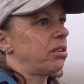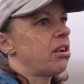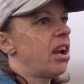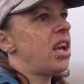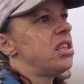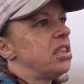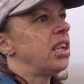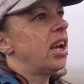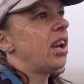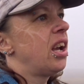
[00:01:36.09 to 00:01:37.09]

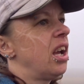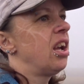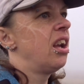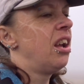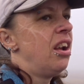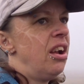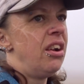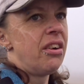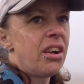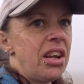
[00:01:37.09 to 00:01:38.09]
crazy
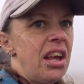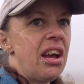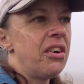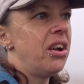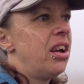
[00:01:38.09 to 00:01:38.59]
right now,